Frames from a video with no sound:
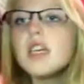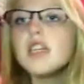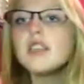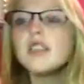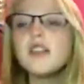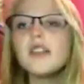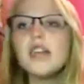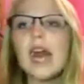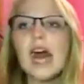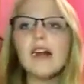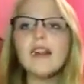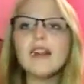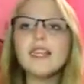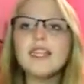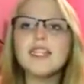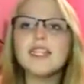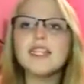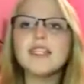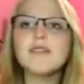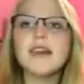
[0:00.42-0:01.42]
So now
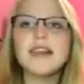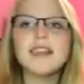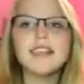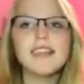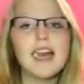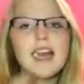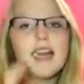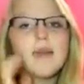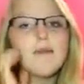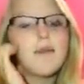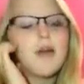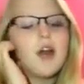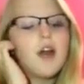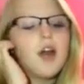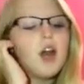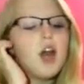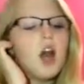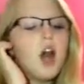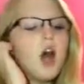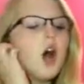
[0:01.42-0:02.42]
this is my second
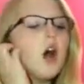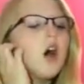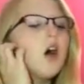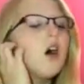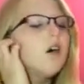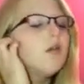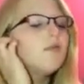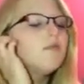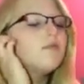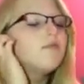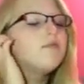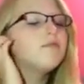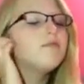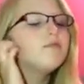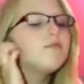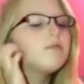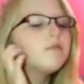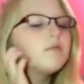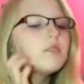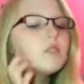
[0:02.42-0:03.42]
part. Um,
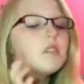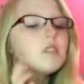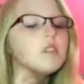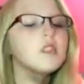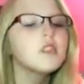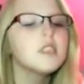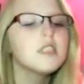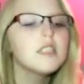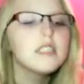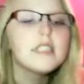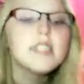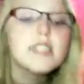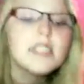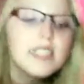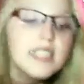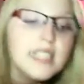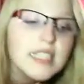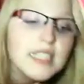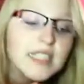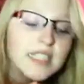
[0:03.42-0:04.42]

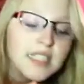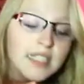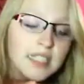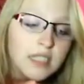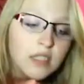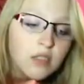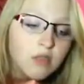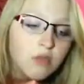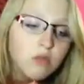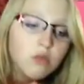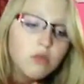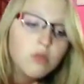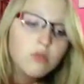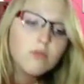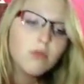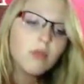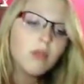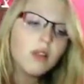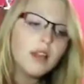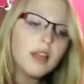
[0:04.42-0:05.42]
sit down,
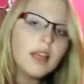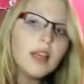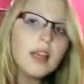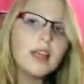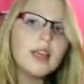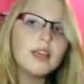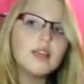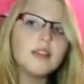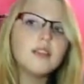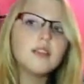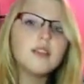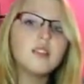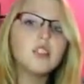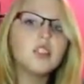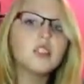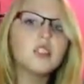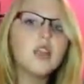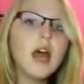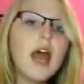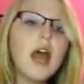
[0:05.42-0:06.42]
please.
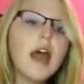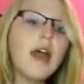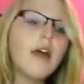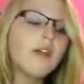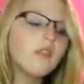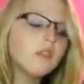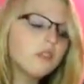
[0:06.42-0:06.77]
Just sit.